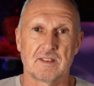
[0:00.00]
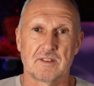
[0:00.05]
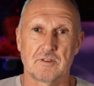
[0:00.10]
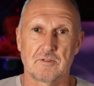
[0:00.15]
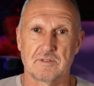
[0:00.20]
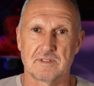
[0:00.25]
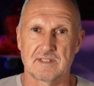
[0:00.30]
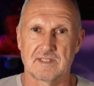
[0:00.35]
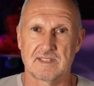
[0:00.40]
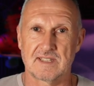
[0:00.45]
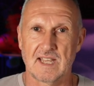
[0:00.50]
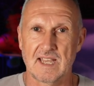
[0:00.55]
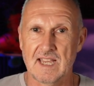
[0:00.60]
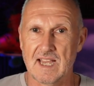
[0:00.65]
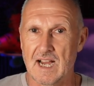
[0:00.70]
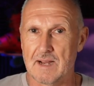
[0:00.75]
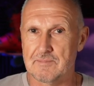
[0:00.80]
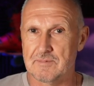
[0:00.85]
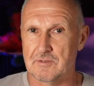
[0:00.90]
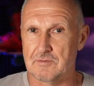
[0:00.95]
To stay
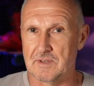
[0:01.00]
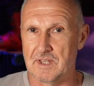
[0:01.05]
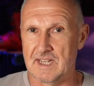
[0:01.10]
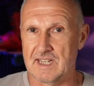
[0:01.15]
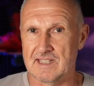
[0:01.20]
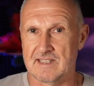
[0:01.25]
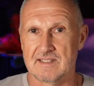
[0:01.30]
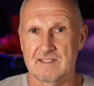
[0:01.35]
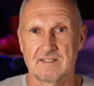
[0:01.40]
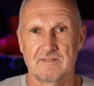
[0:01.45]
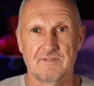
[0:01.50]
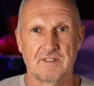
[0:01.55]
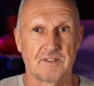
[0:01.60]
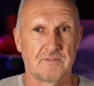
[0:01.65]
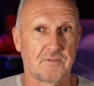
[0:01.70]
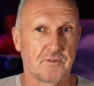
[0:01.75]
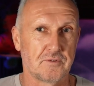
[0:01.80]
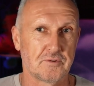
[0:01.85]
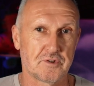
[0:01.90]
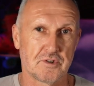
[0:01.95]
up to date with
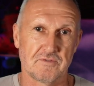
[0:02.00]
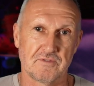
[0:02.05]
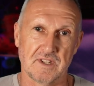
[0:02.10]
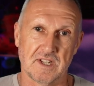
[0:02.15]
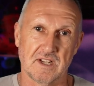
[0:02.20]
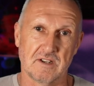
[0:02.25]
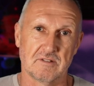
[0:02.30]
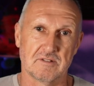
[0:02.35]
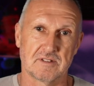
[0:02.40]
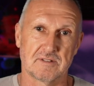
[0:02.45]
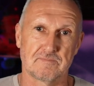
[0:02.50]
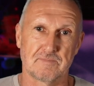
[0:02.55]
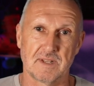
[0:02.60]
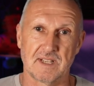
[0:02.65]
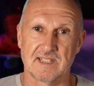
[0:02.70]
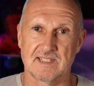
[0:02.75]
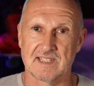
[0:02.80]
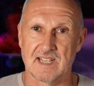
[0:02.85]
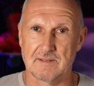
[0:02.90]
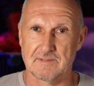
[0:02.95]
future videos,
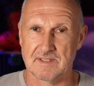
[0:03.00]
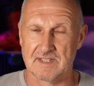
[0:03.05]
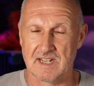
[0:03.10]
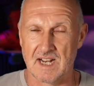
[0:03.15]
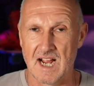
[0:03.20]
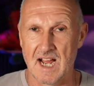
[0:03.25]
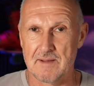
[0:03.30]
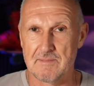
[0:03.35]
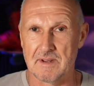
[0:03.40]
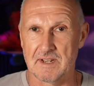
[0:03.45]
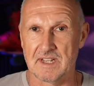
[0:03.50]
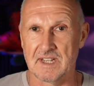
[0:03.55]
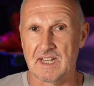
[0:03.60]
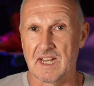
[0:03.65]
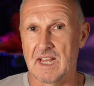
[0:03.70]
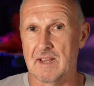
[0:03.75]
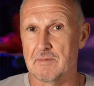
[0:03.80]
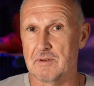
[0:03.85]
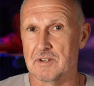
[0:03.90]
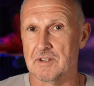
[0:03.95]
please subscribe and
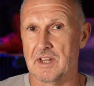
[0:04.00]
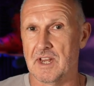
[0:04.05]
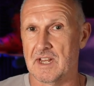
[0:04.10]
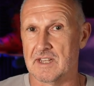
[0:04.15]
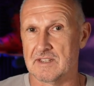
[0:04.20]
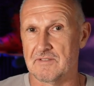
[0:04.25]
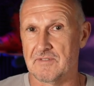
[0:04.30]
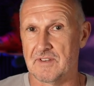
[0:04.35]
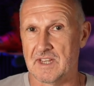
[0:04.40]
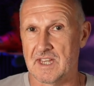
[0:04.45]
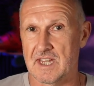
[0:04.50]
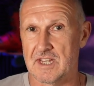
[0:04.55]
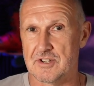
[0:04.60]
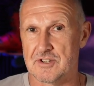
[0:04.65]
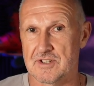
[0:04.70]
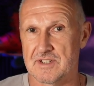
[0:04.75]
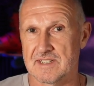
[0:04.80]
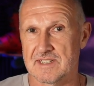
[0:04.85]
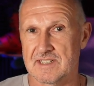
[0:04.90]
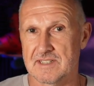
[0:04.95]
enable
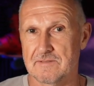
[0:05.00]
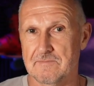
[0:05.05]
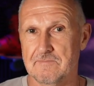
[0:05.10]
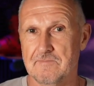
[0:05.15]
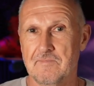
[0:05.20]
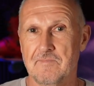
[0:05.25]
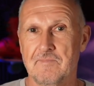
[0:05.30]
notifications.